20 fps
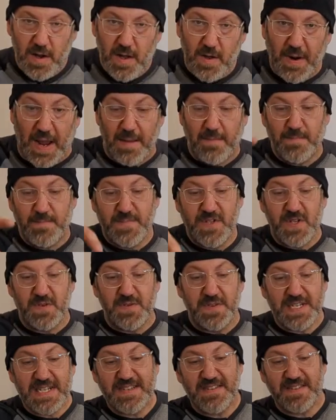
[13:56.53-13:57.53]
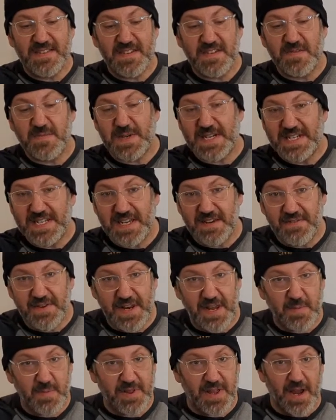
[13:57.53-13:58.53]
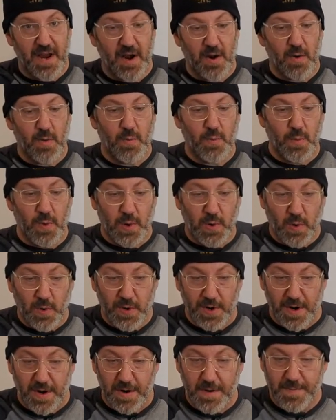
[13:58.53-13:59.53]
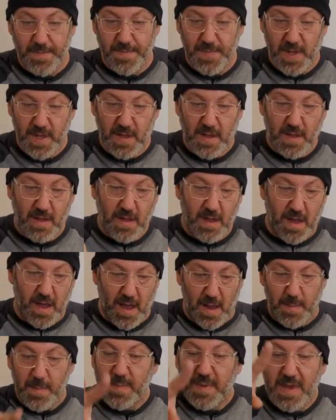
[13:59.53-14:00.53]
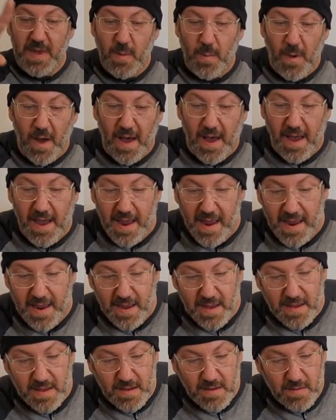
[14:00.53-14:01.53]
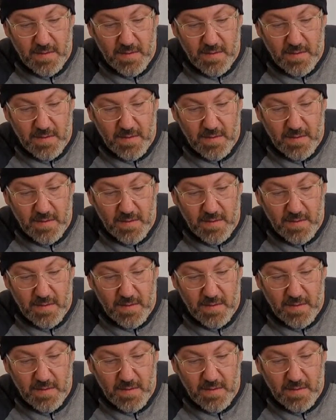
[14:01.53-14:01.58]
Okay, so this is my DVD player recorder, uh, PY90DG,